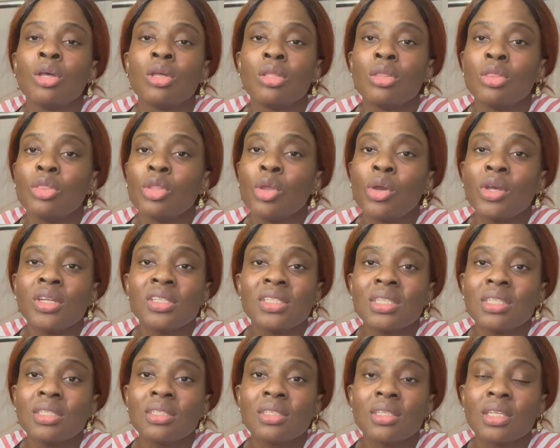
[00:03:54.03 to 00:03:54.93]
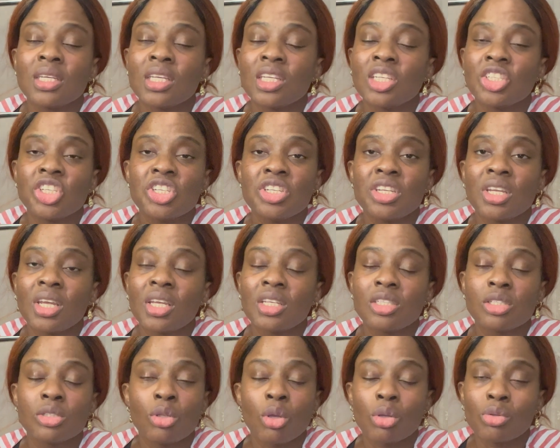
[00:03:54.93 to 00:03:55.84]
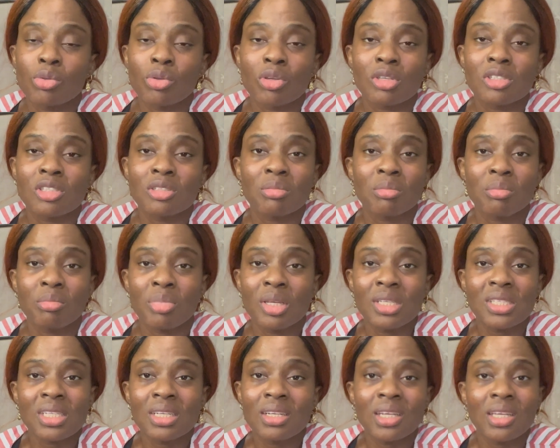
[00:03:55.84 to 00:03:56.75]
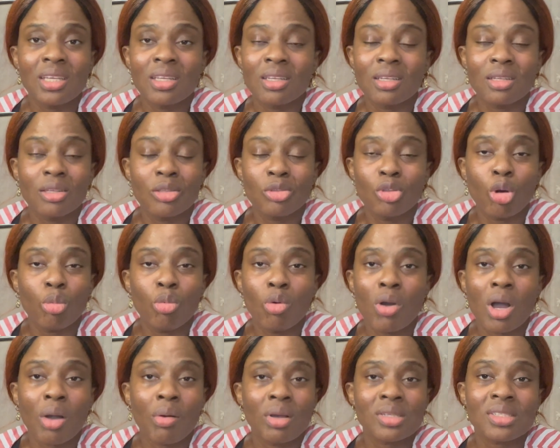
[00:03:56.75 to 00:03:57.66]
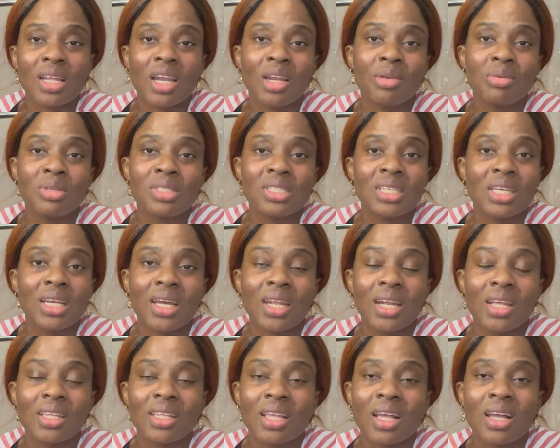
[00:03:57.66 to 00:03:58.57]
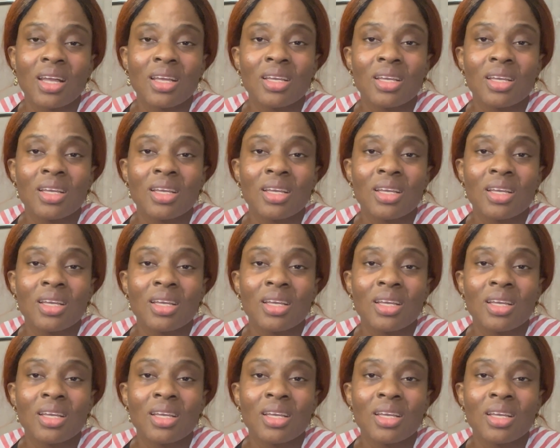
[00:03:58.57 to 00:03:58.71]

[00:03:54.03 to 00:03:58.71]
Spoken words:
Nurses, engineers, doctors basically double our salaries in Canada.